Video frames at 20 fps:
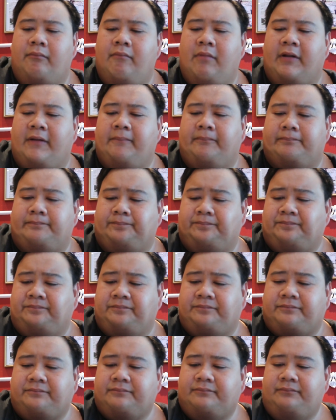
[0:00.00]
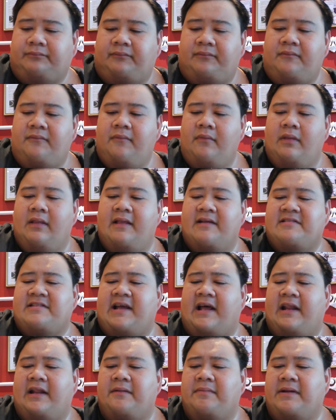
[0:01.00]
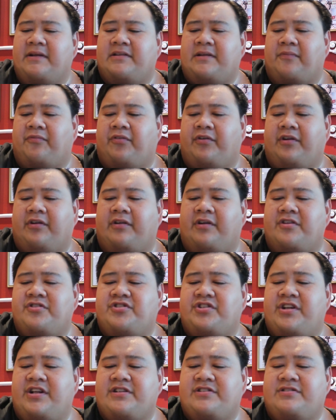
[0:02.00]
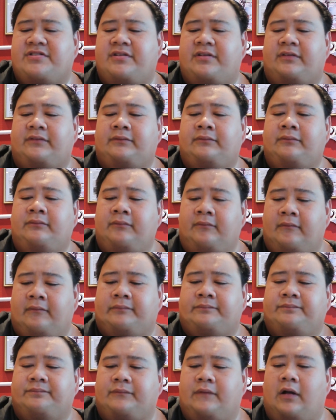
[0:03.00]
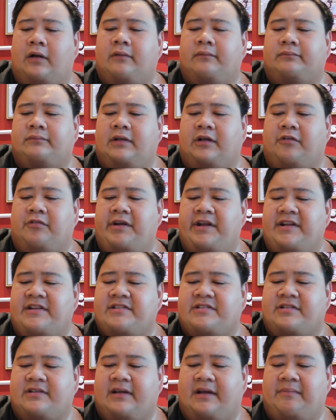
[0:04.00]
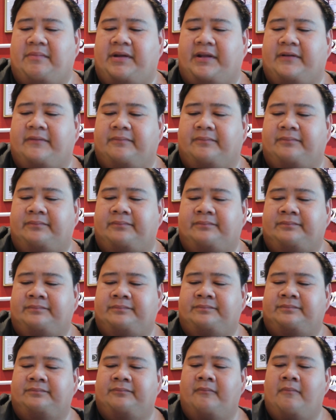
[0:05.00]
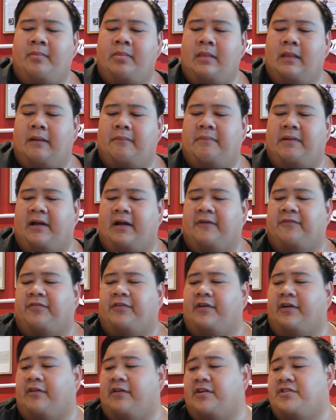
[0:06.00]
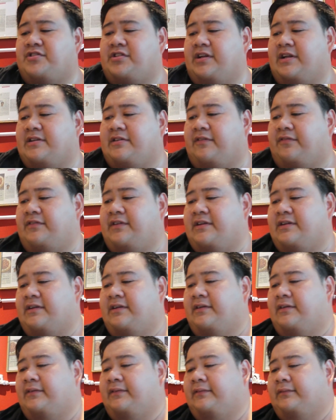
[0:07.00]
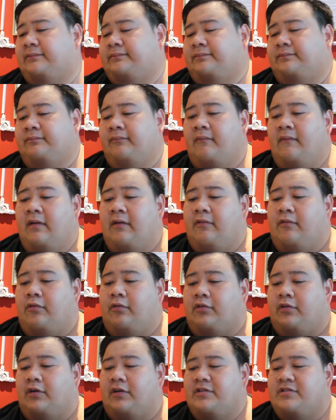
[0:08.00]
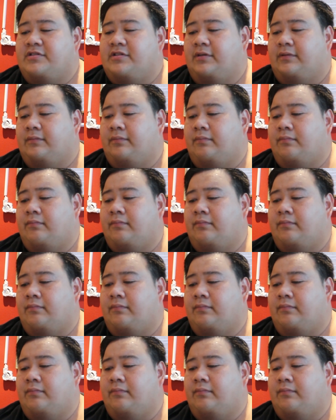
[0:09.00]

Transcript: but the salad makes up for the crunchiness. The greens, I mean, make up for the crunchiness of the croutons.